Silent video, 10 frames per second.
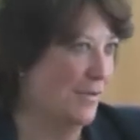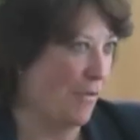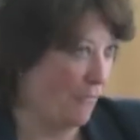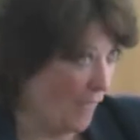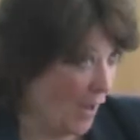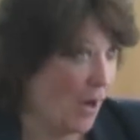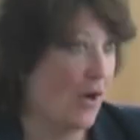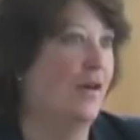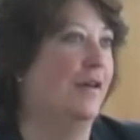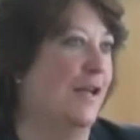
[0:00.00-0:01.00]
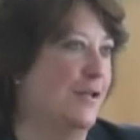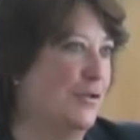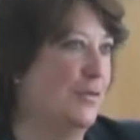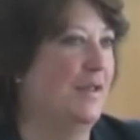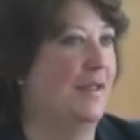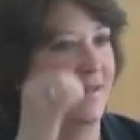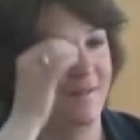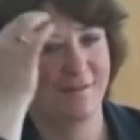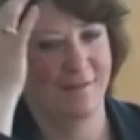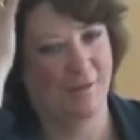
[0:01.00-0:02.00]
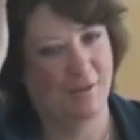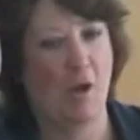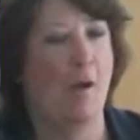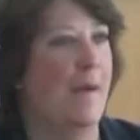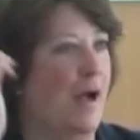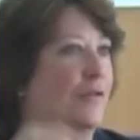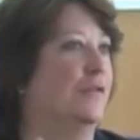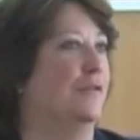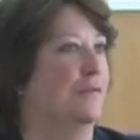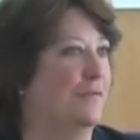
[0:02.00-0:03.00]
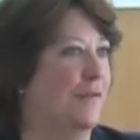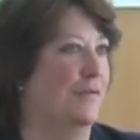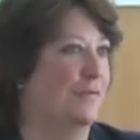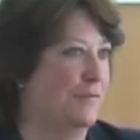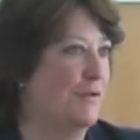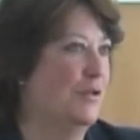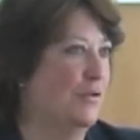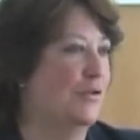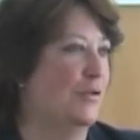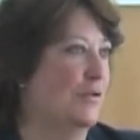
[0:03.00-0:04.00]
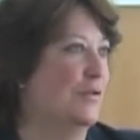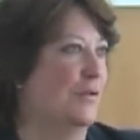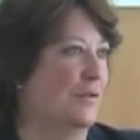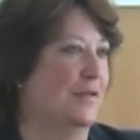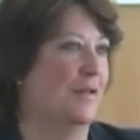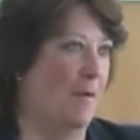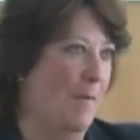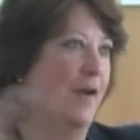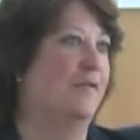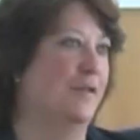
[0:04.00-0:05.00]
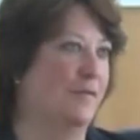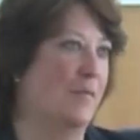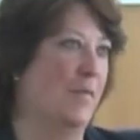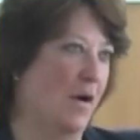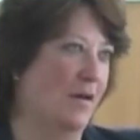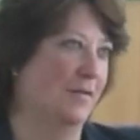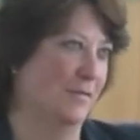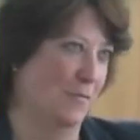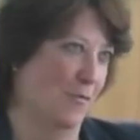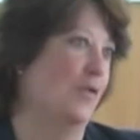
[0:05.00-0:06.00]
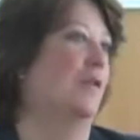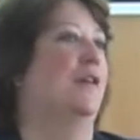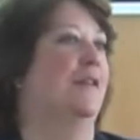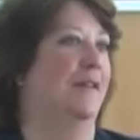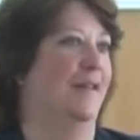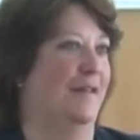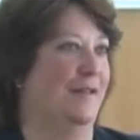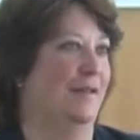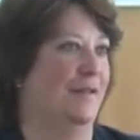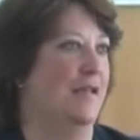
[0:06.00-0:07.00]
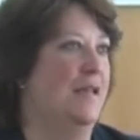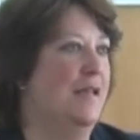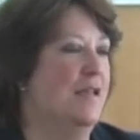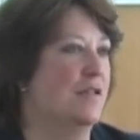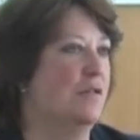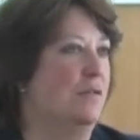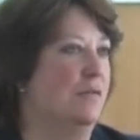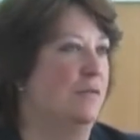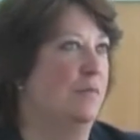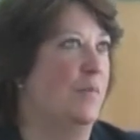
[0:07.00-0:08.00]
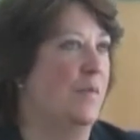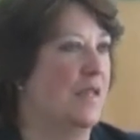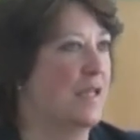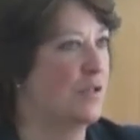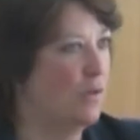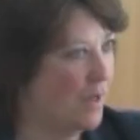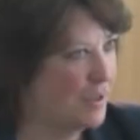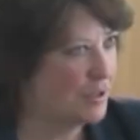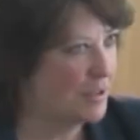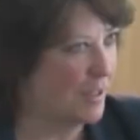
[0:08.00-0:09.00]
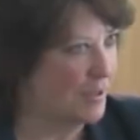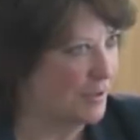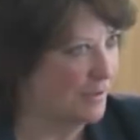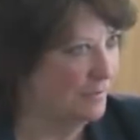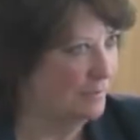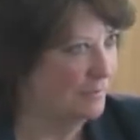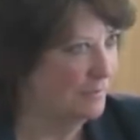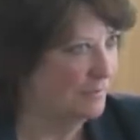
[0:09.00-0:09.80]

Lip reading: fair and to be the amount of researchers or the amount of a part of a work. So there's no legislation.